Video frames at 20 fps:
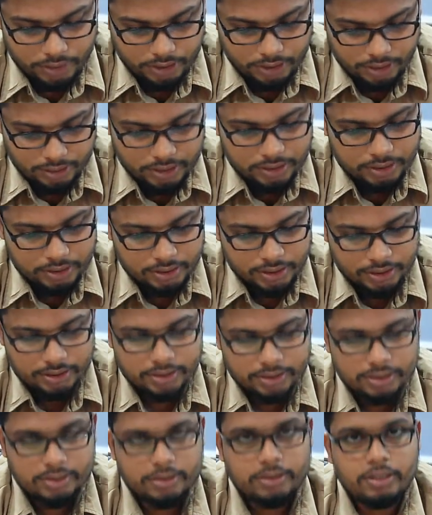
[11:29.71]

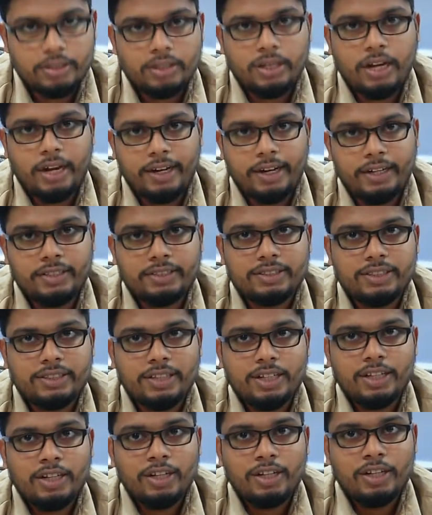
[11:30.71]
such kinds.
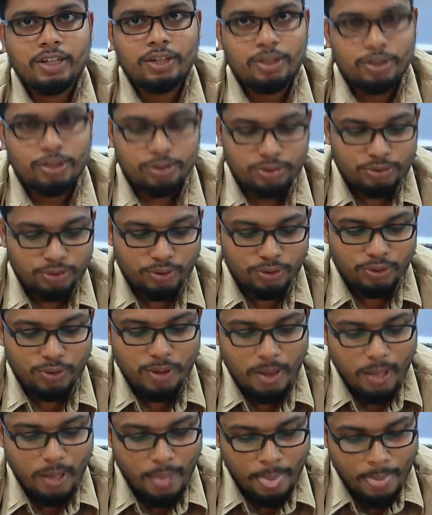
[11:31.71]
So